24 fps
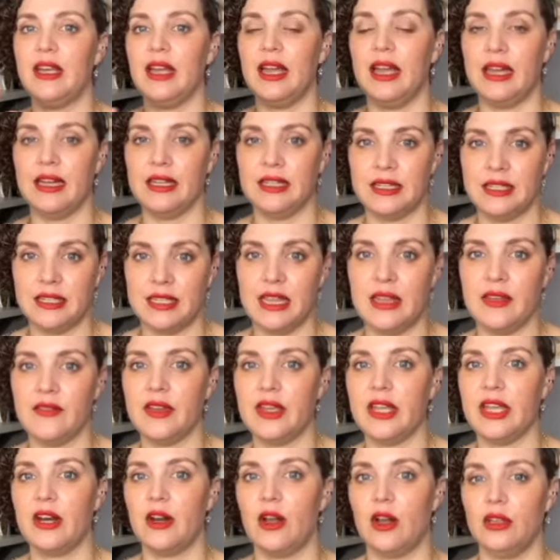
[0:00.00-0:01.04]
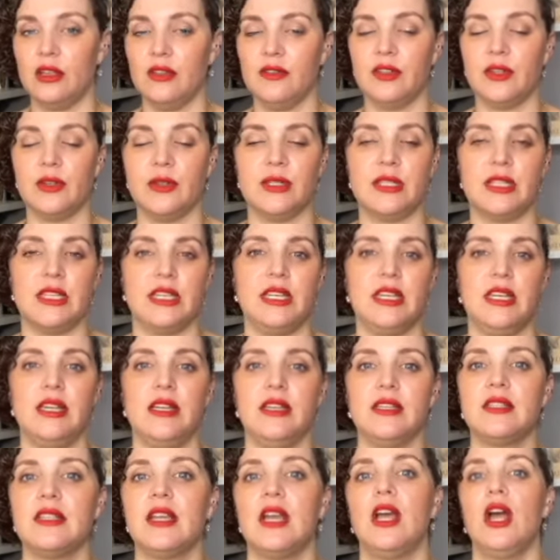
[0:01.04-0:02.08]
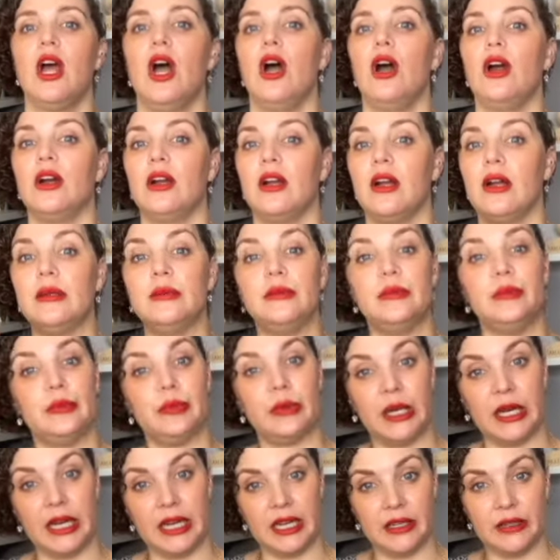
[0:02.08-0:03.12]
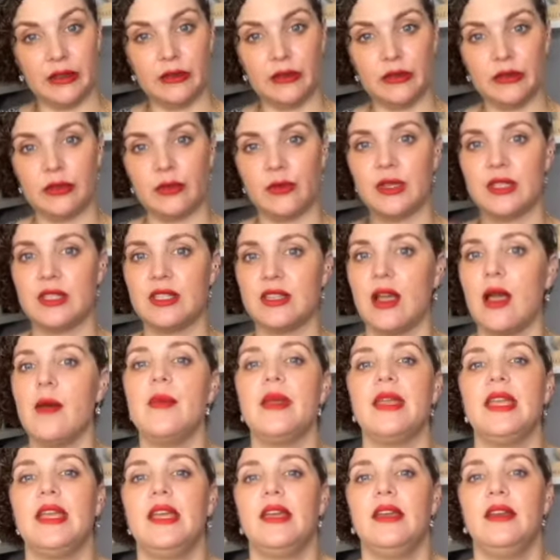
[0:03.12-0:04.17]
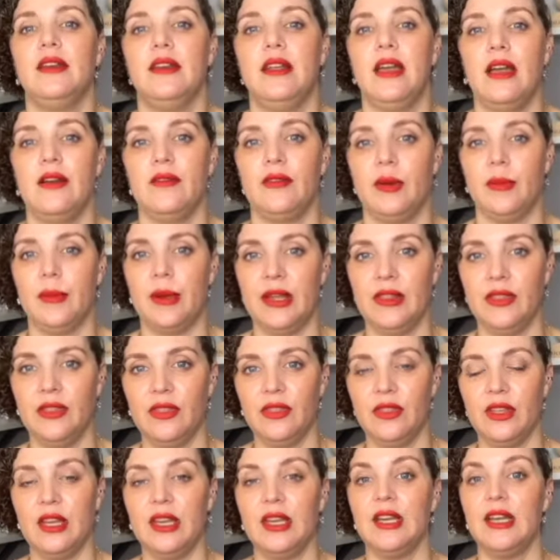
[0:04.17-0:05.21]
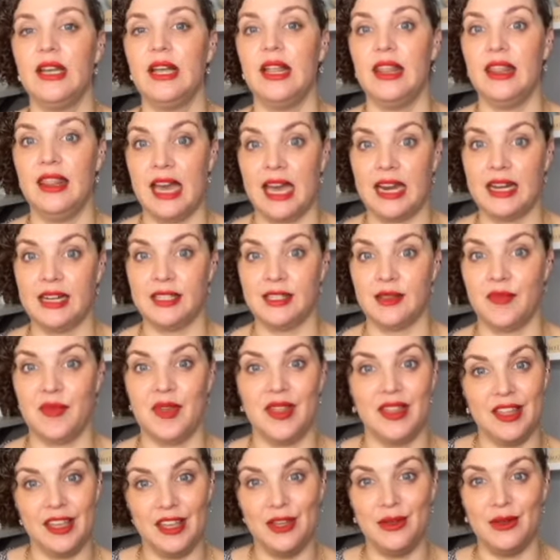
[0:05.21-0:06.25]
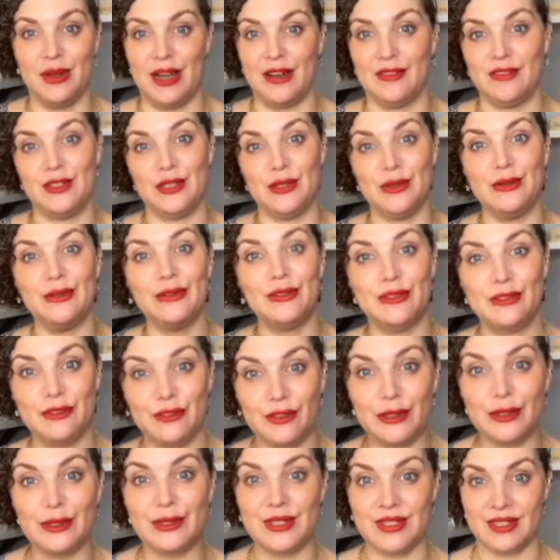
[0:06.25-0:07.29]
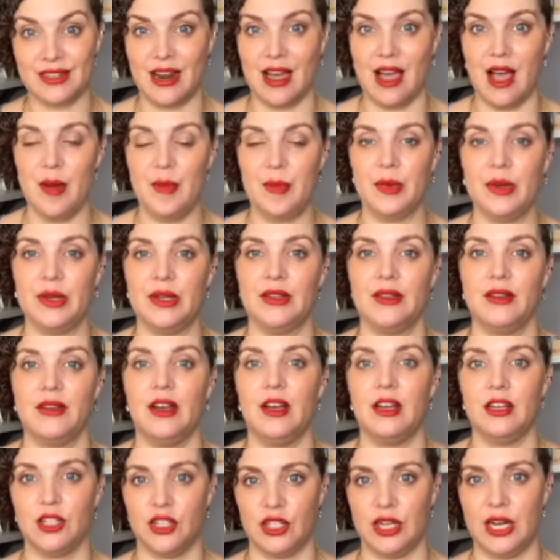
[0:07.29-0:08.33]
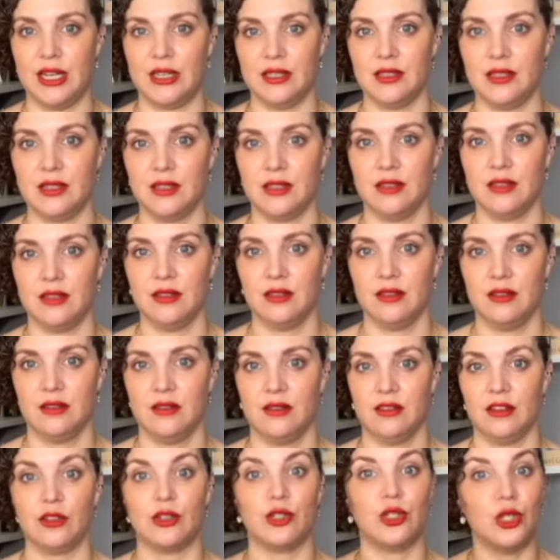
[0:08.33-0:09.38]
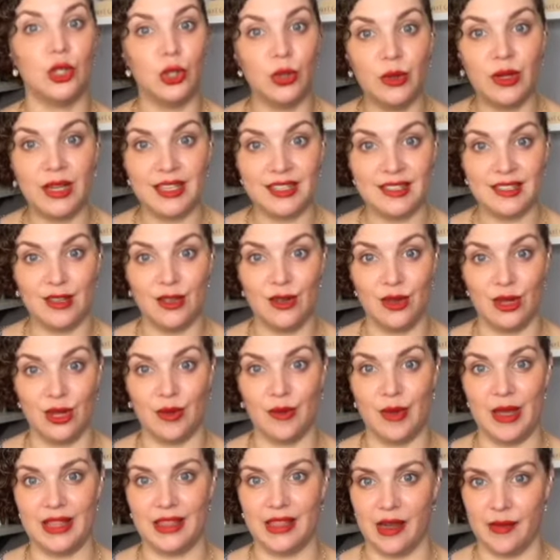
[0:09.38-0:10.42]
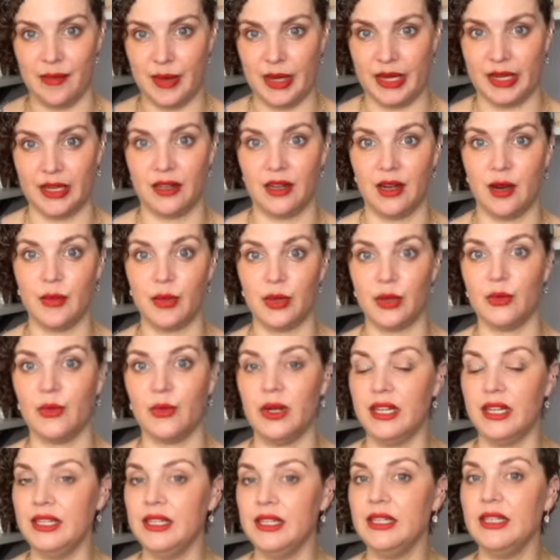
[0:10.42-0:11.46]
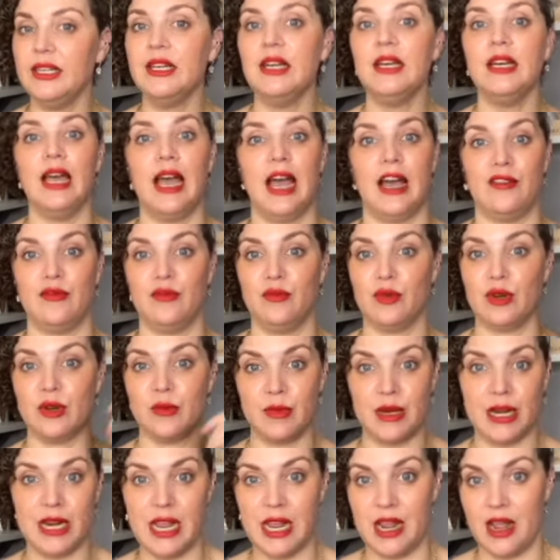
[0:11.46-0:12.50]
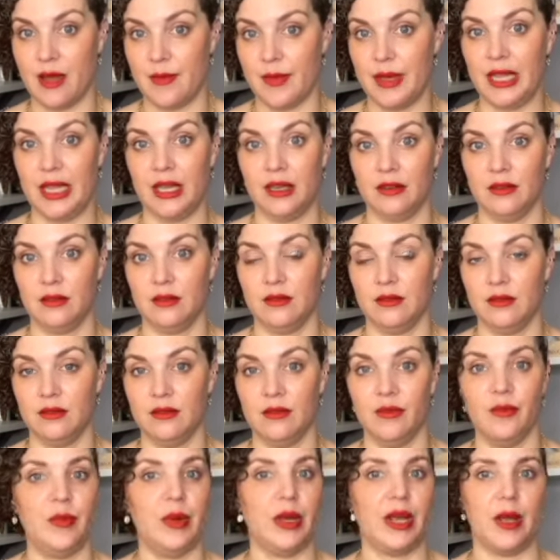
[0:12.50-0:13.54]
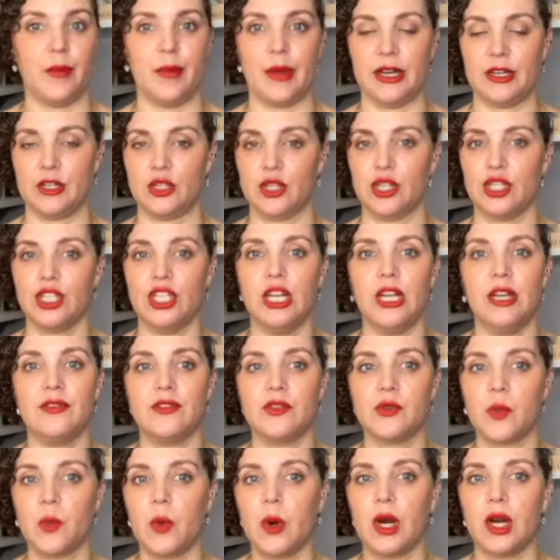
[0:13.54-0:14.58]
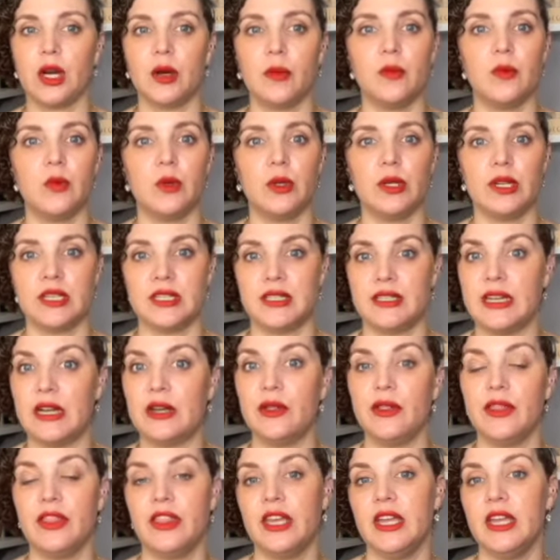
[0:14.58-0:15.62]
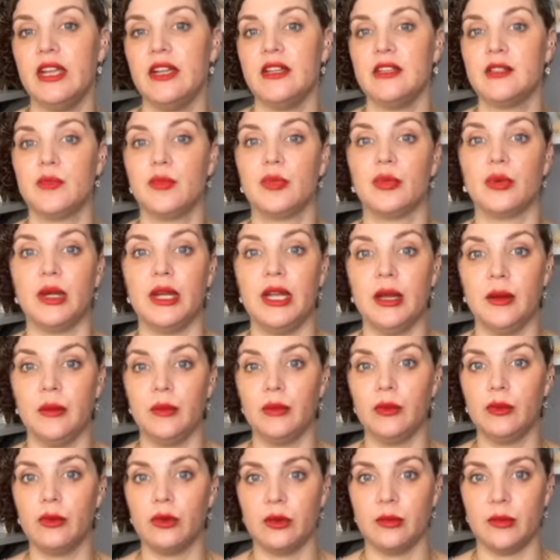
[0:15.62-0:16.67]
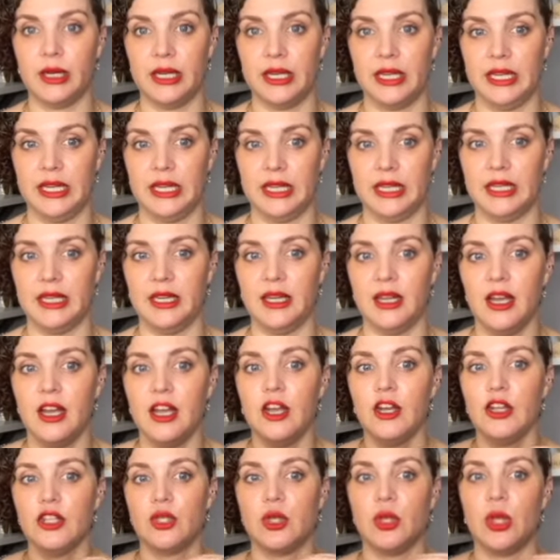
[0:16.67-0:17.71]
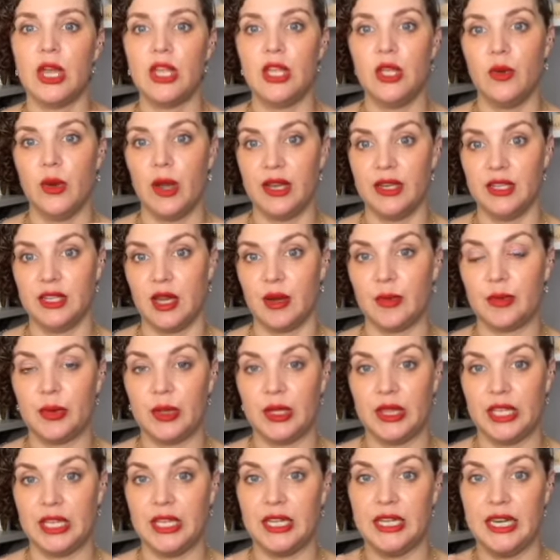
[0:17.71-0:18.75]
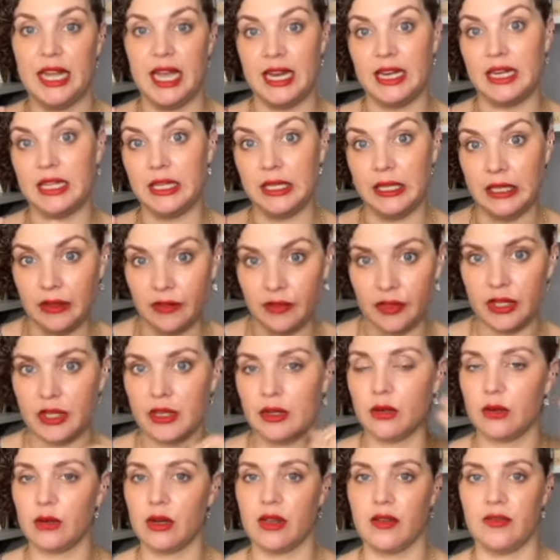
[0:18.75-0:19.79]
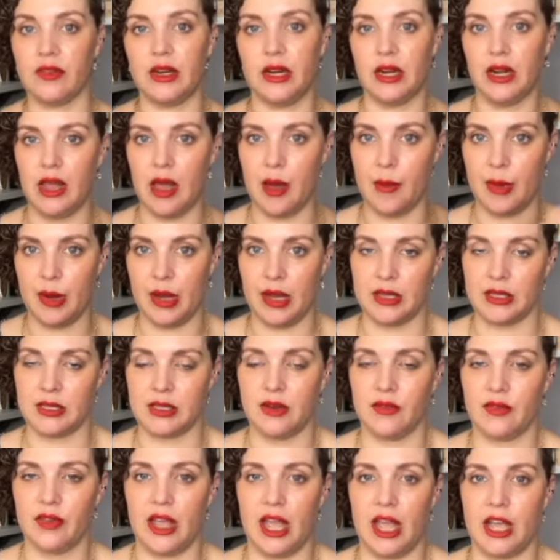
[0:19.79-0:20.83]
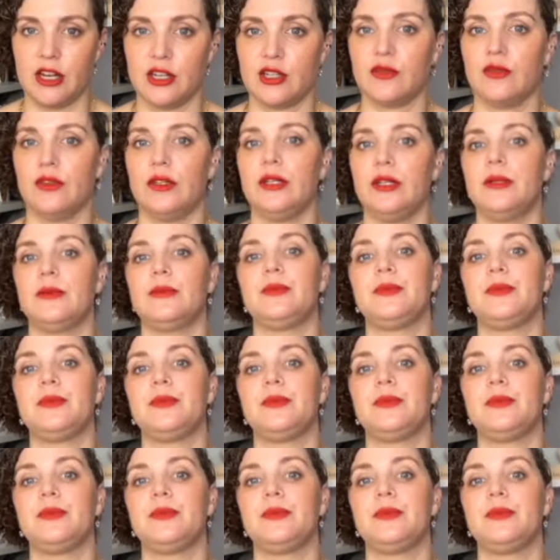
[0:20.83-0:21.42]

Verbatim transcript: and saving and all of those things are above what's coming in every month, that is something that you have to full stop address. There's two ways that you can make that better. Number one, have more money coming in pick up extra shifts, work more, sell things, bring more money in so that you end up with a net even or even a net positive cash flow.